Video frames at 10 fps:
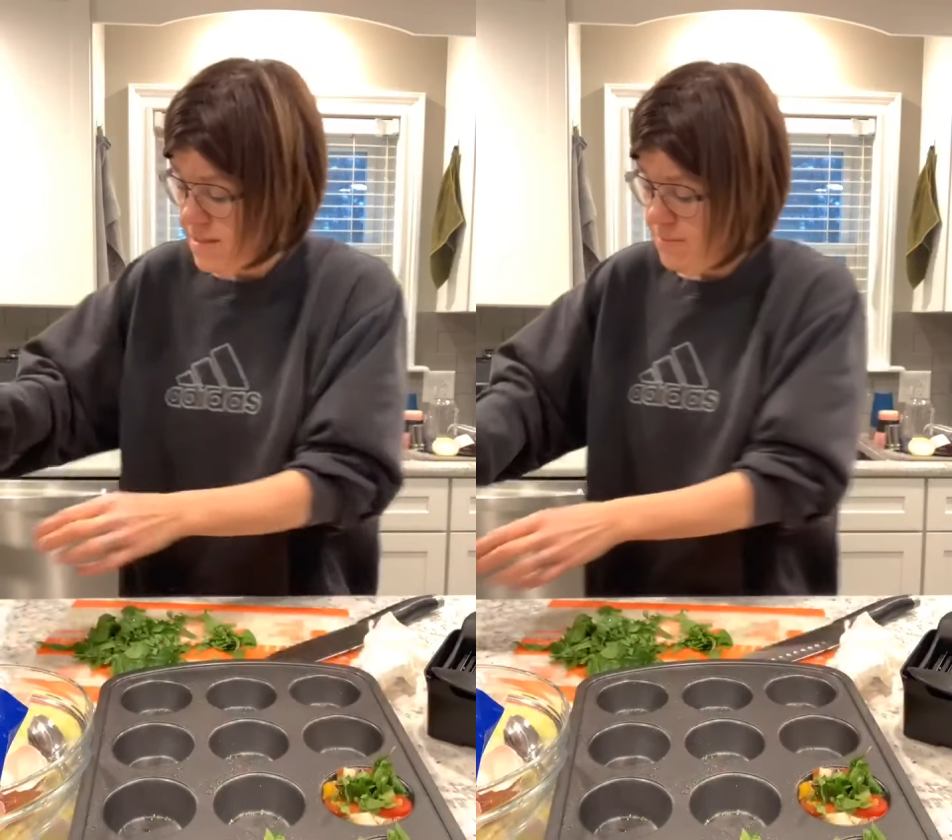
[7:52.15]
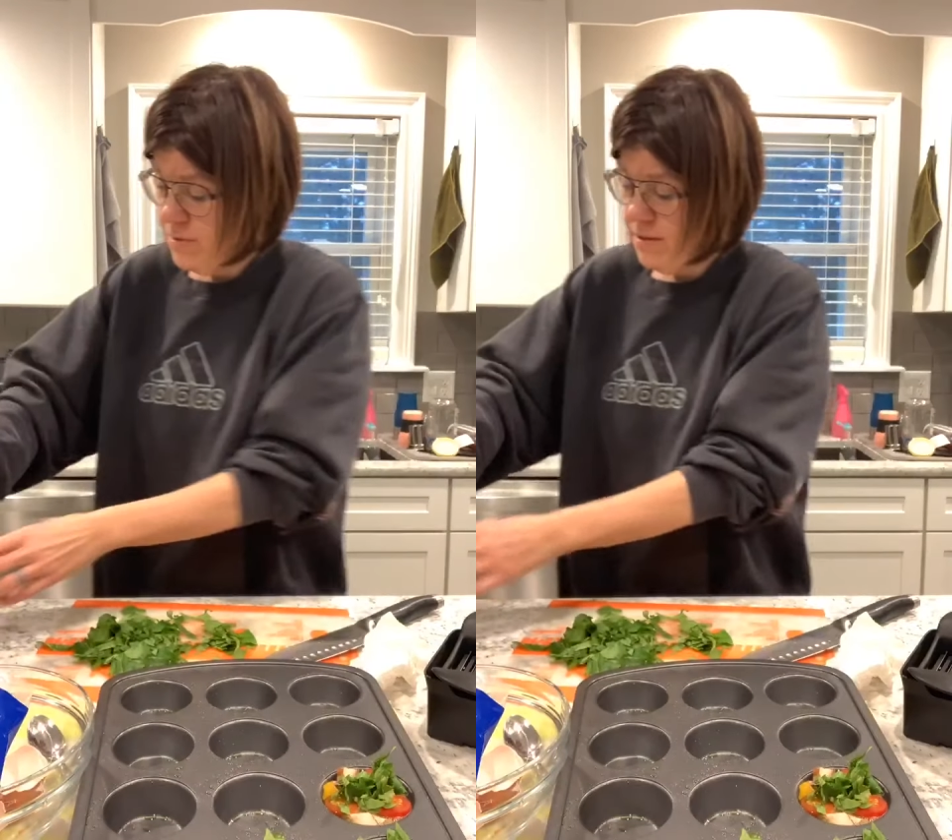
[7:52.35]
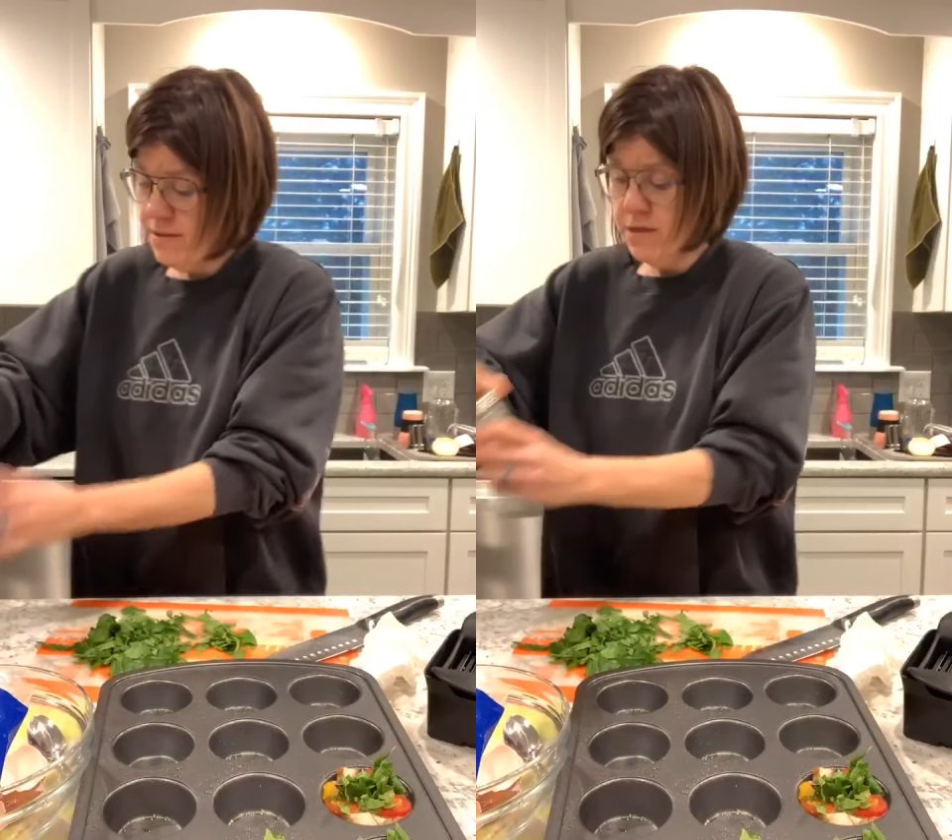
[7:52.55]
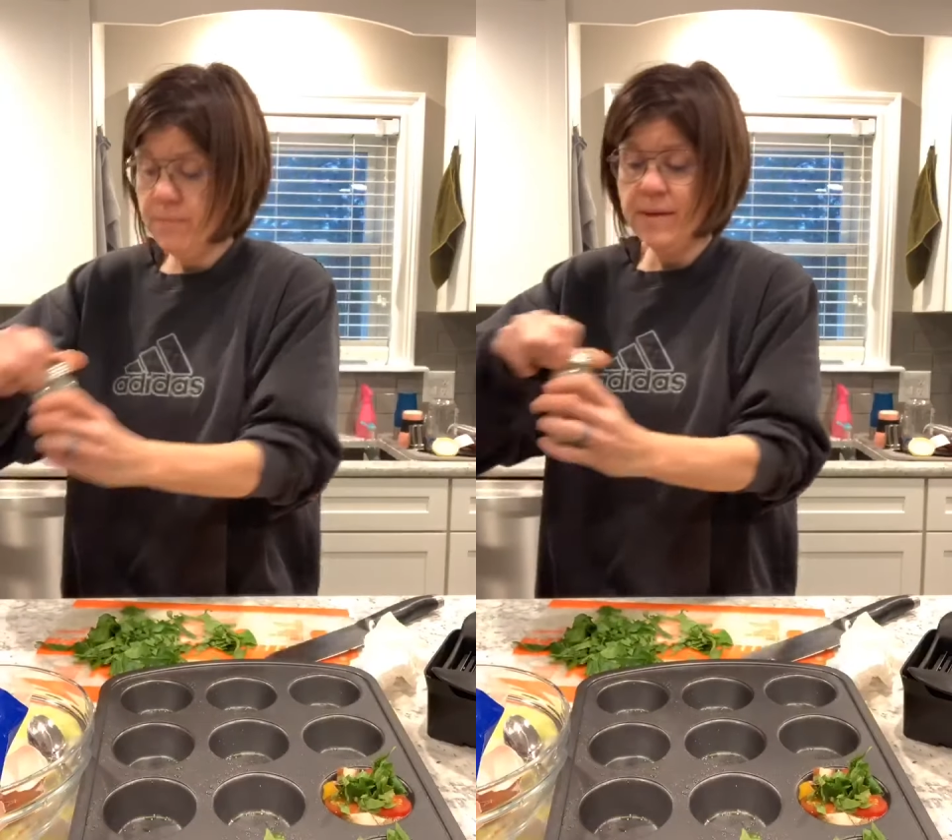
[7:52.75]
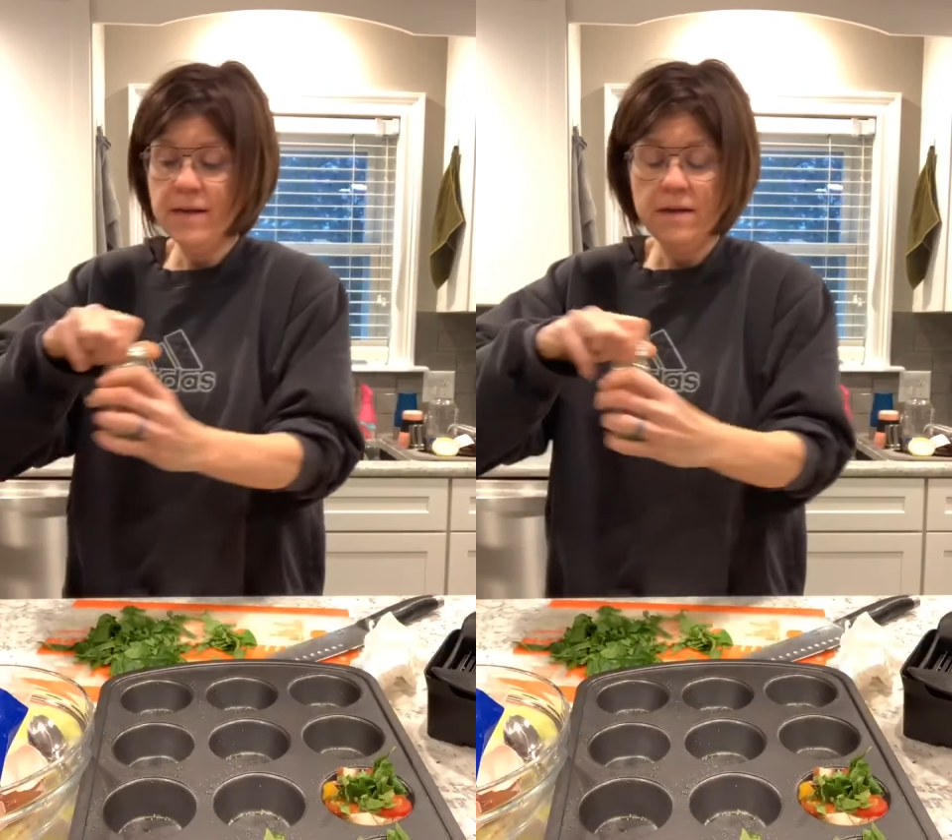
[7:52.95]
them with a little
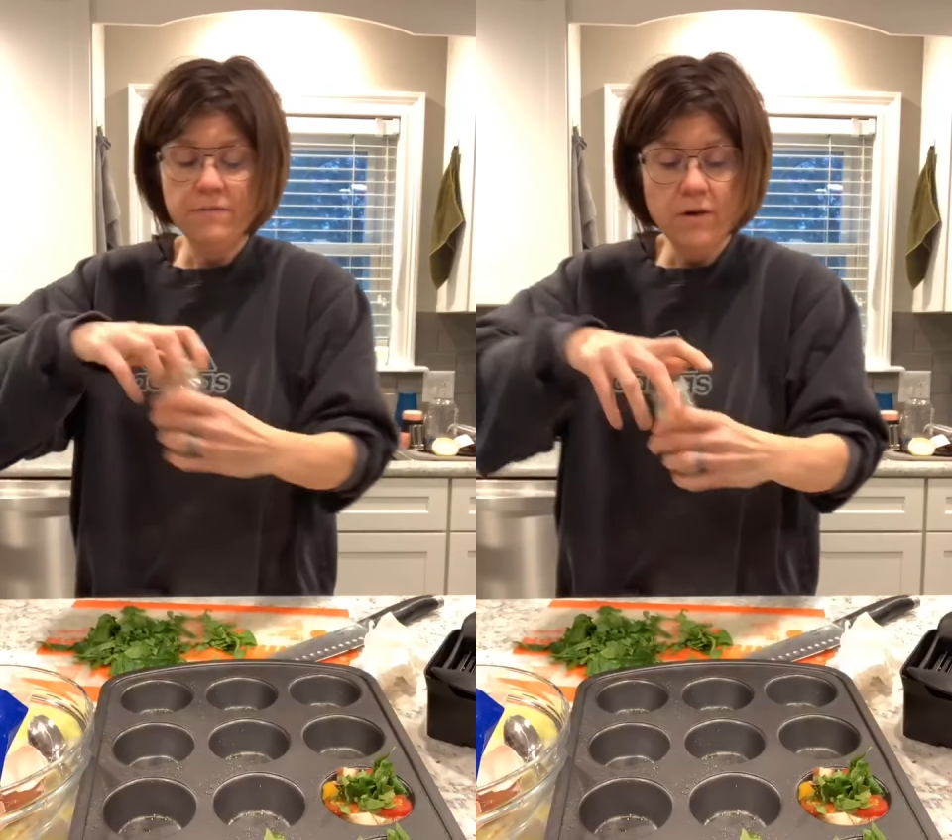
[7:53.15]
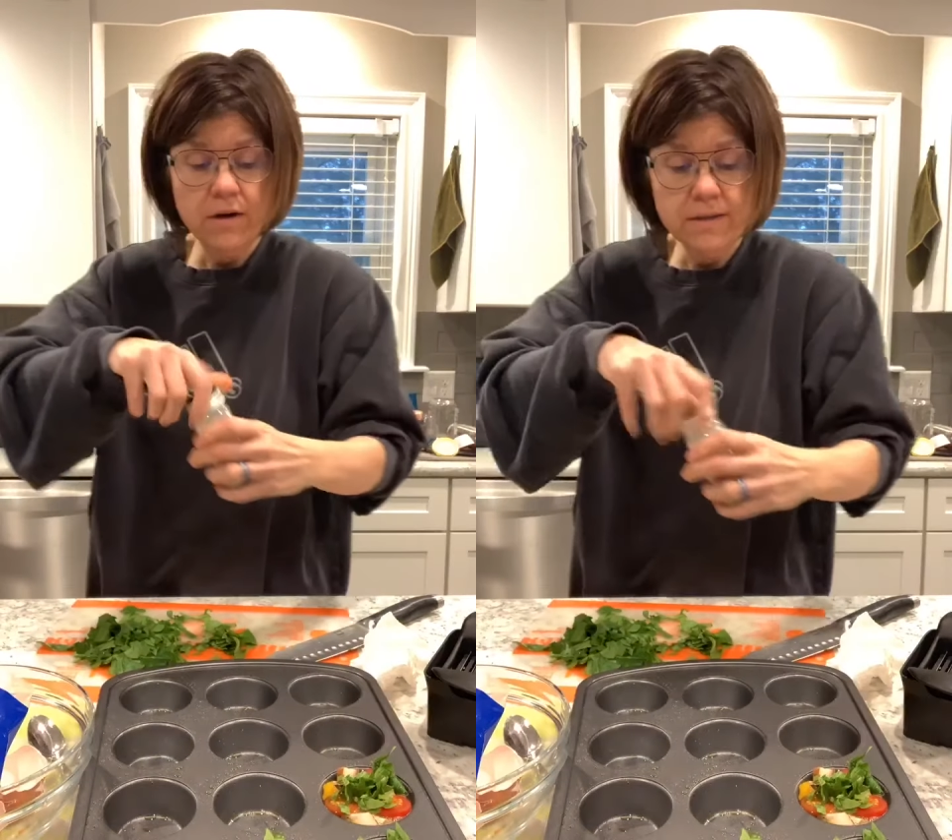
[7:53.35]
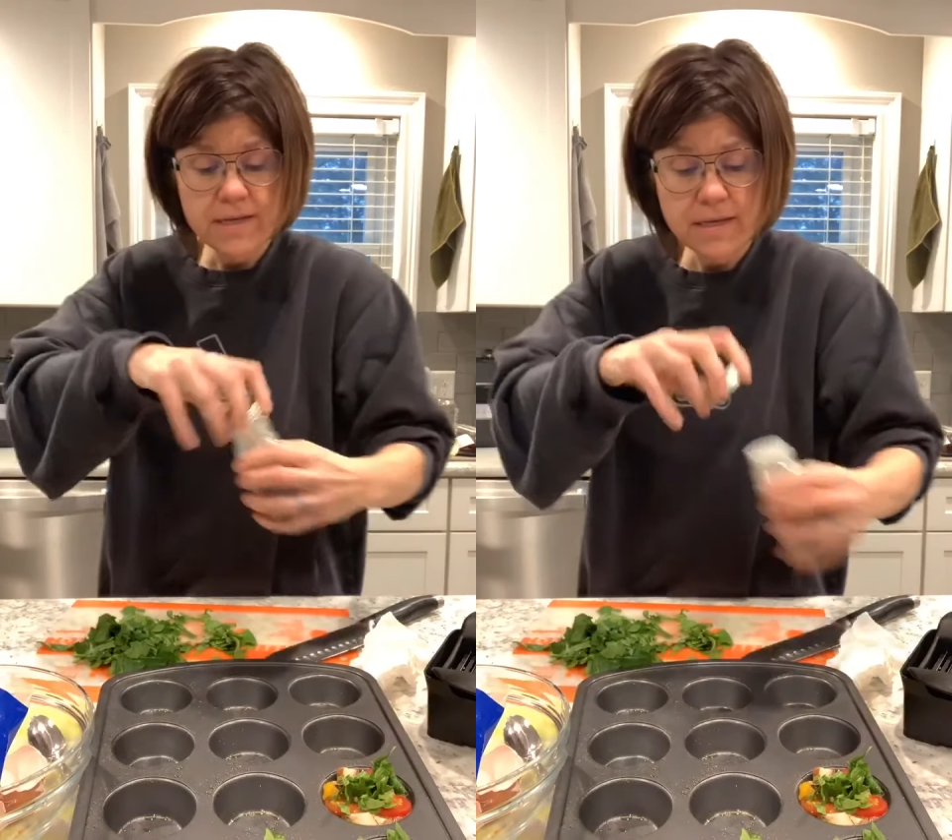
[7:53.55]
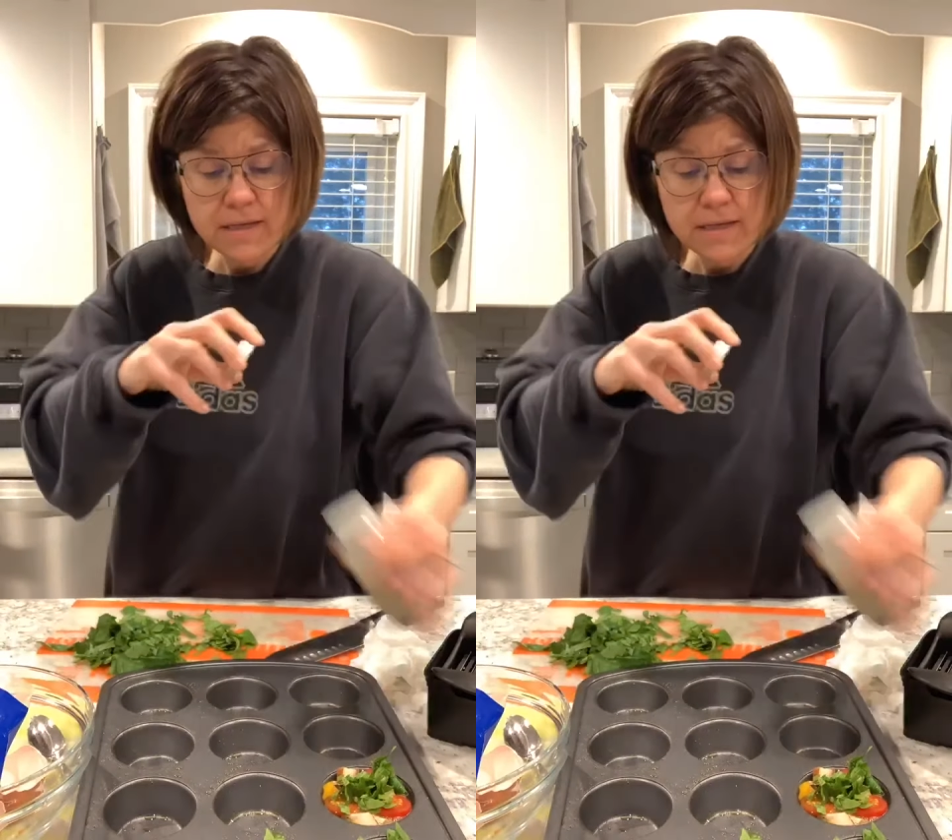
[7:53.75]
bit of garlic.